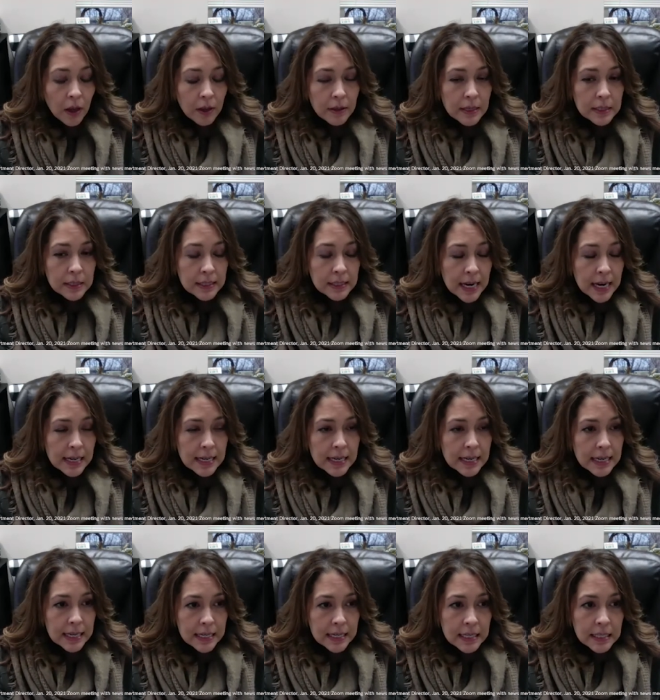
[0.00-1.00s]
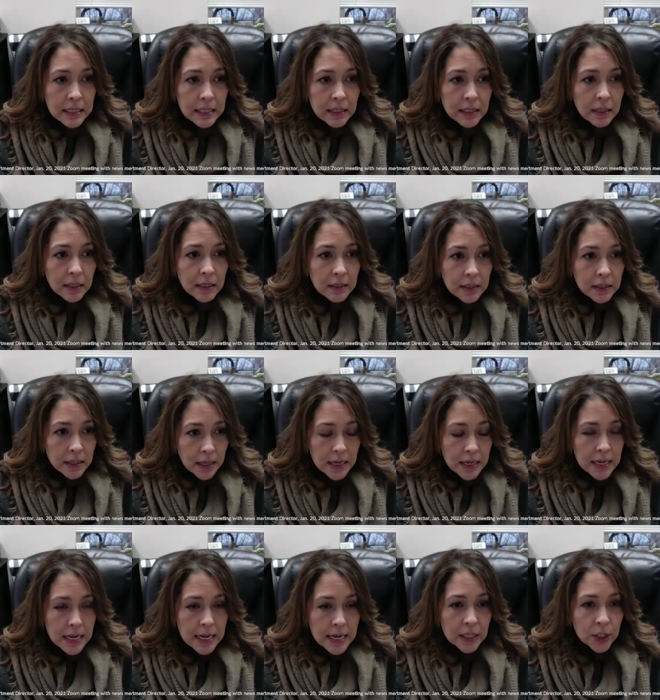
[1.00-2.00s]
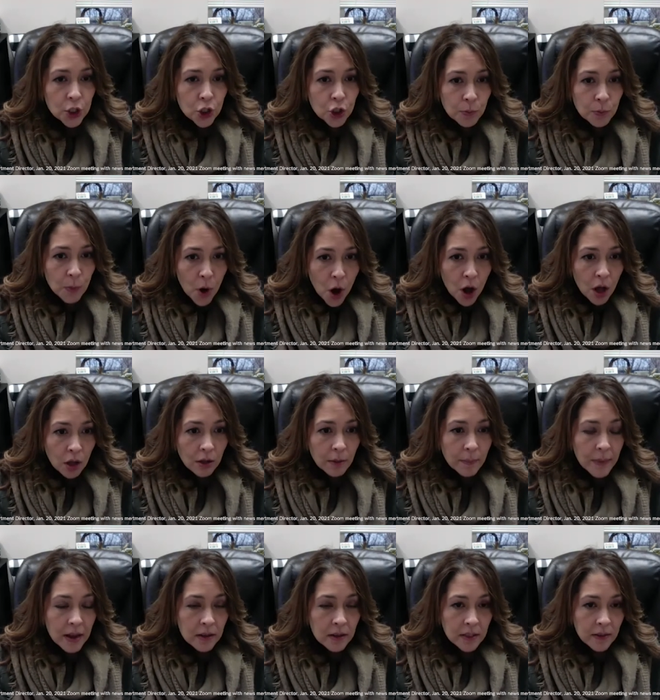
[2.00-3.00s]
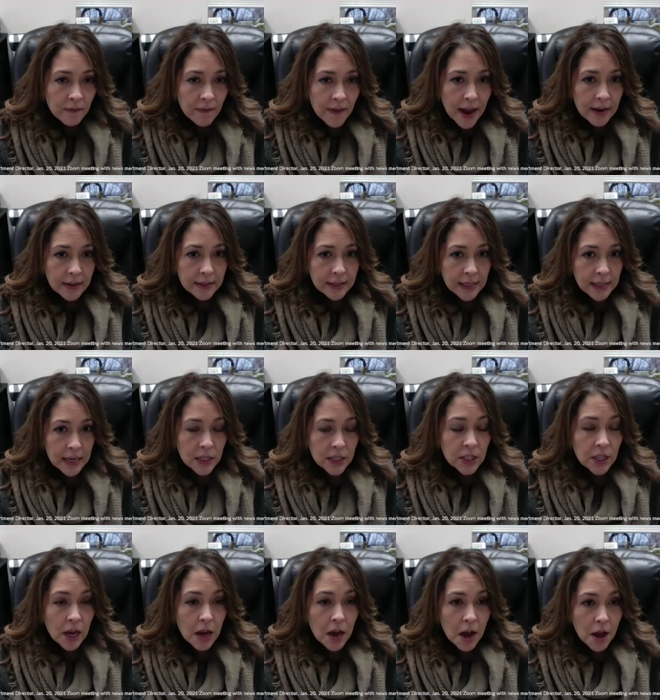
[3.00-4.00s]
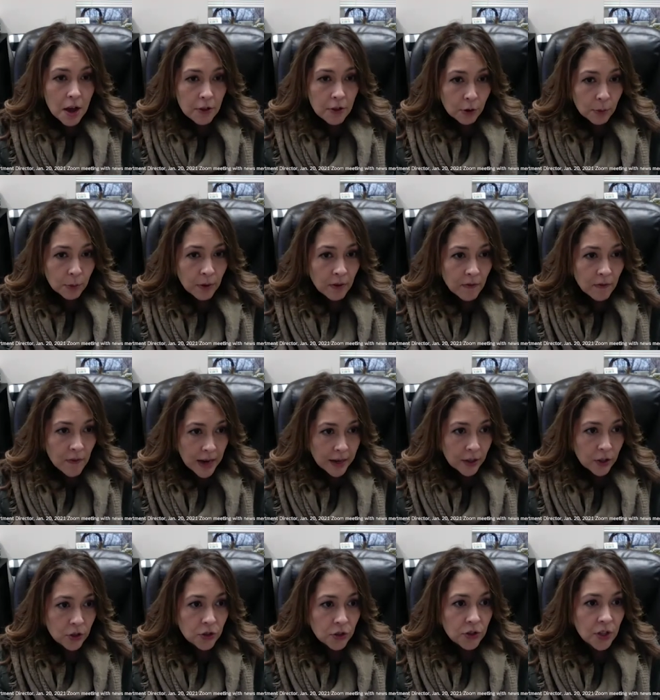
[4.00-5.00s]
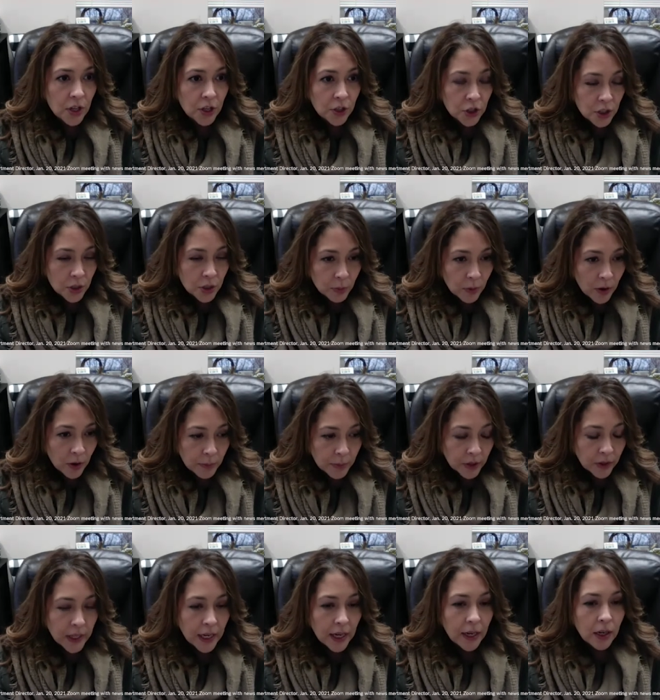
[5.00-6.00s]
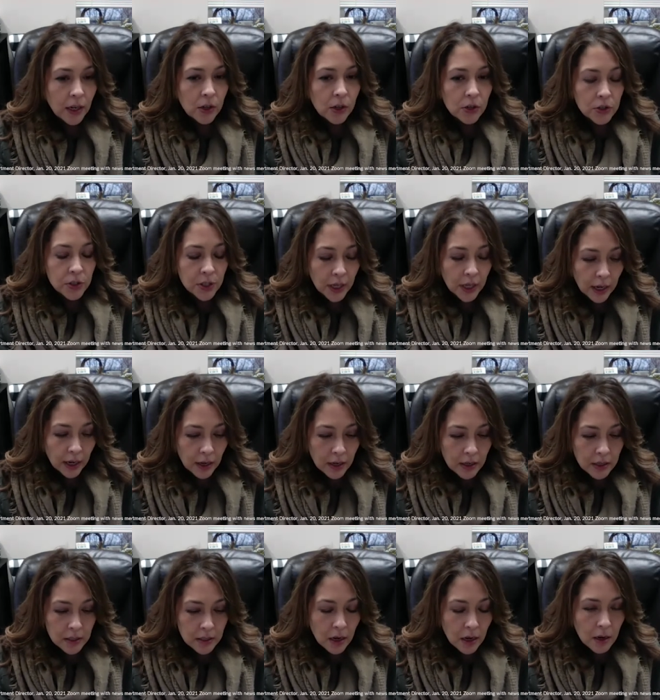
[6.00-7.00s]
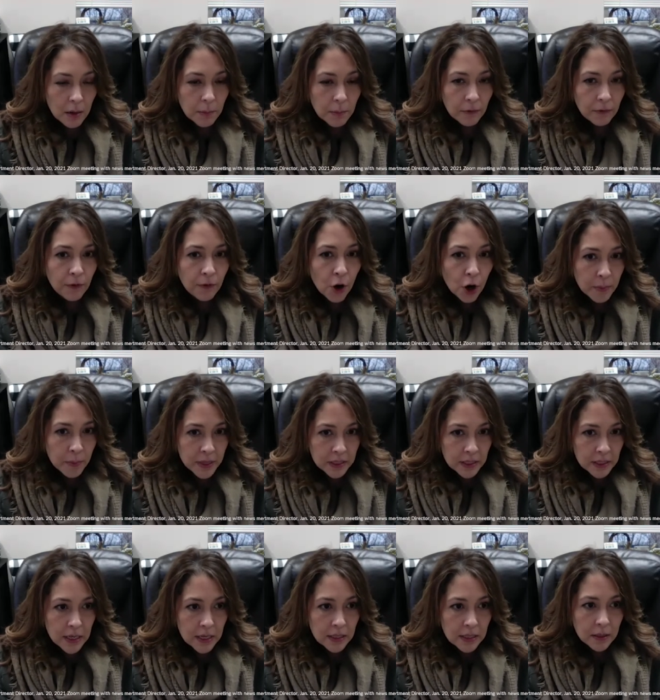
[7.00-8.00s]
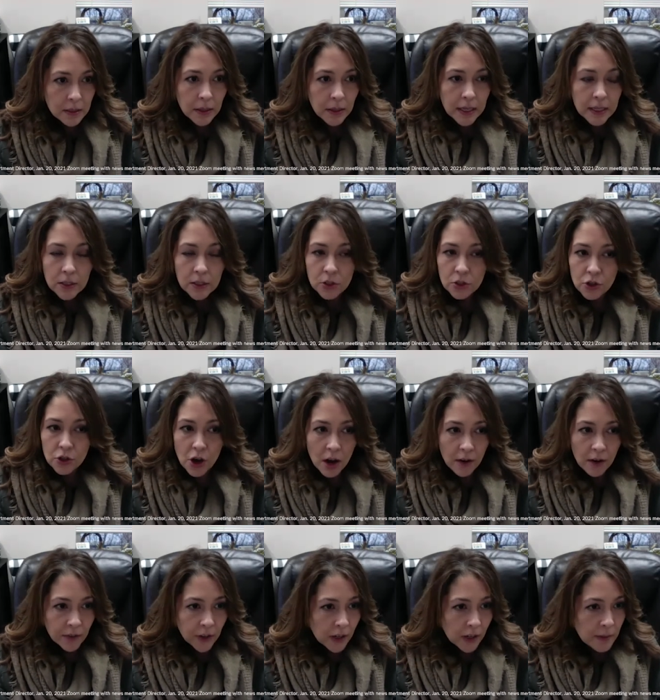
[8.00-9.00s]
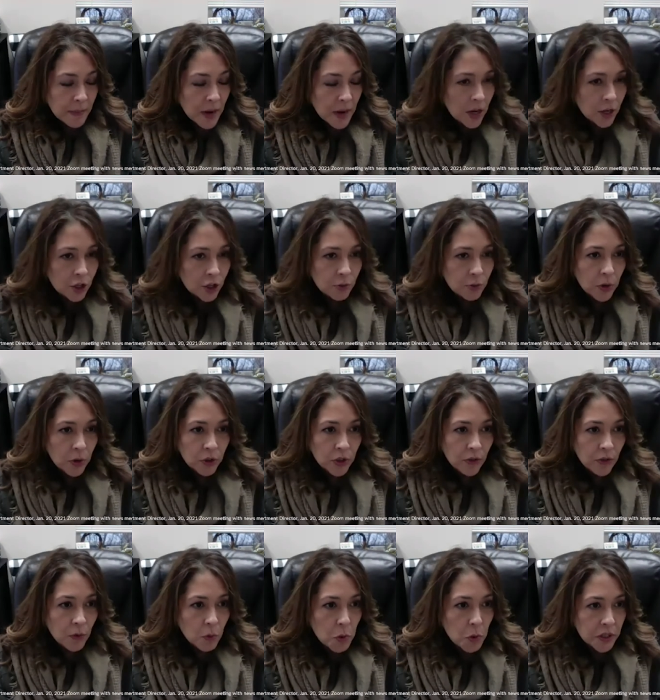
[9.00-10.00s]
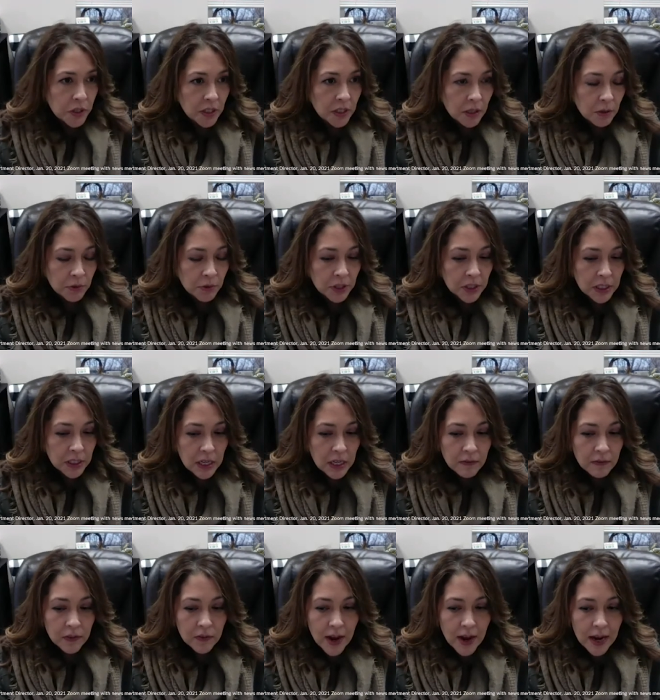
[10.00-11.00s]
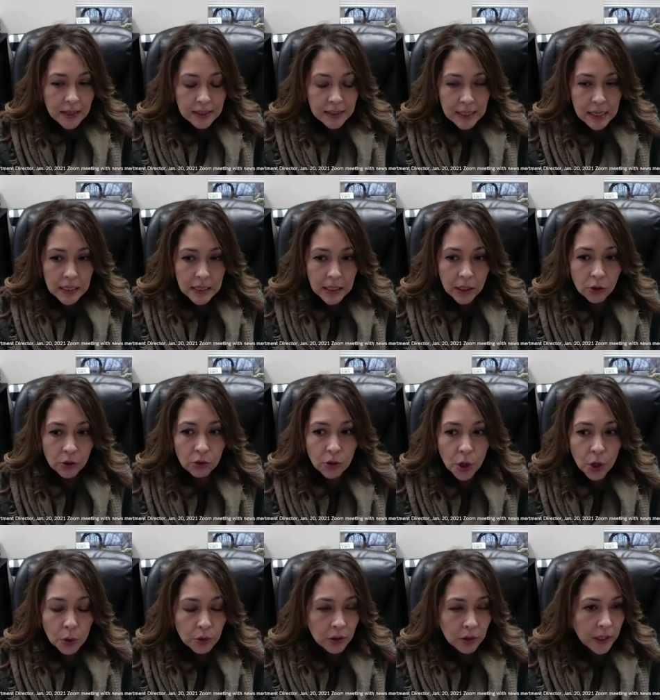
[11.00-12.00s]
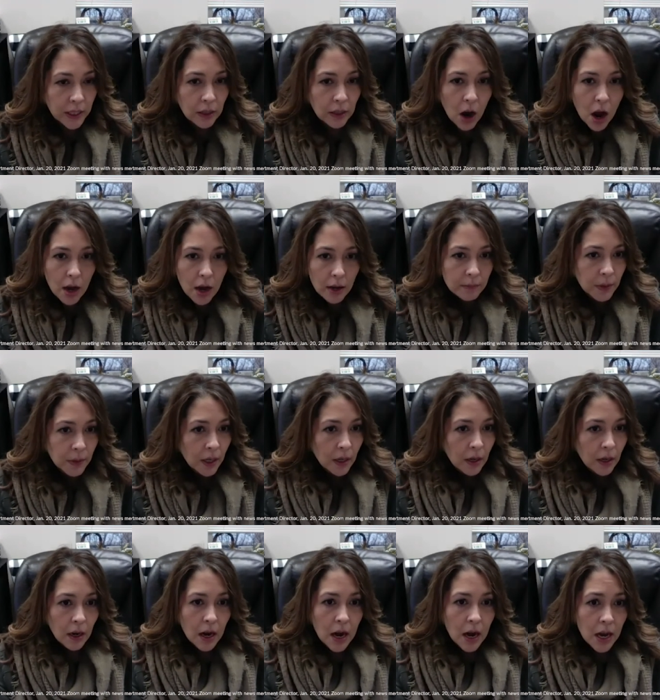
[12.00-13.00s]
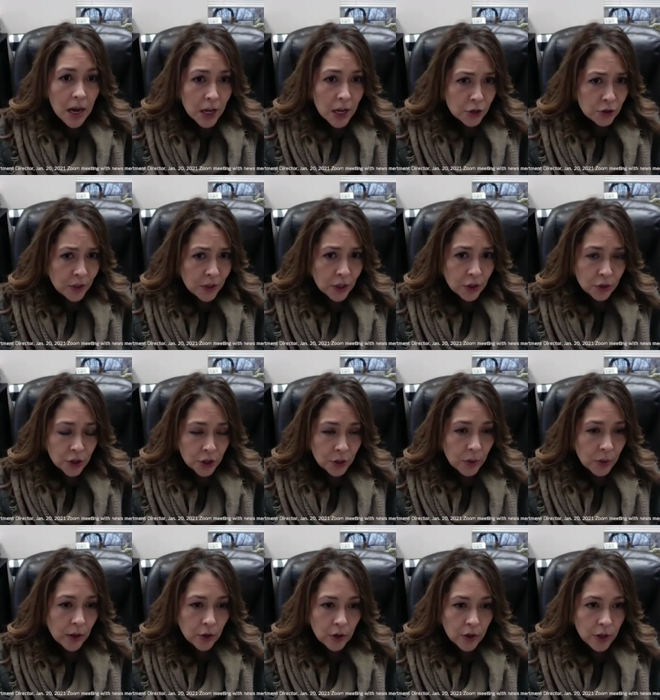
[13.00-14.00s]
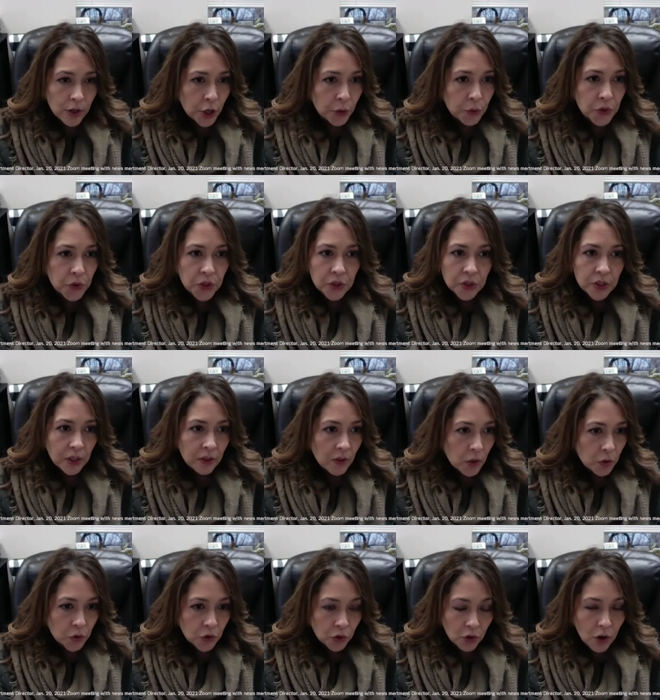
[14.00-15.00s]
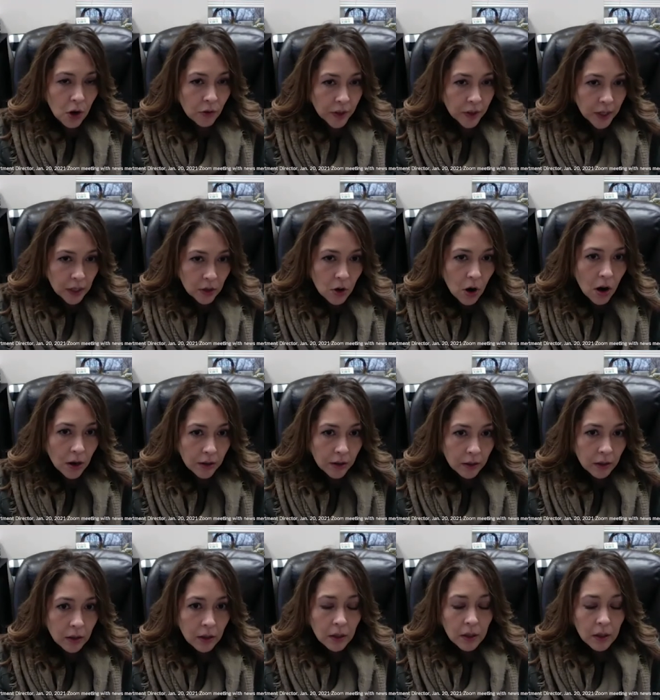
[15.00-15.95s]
The state is sending small amounts of vaccine to other providers such as primary cares and um, pharmacies. It's not very much. Most of the ones that received vaccine here locally got one hundred or two hundred doses, and those are already gone.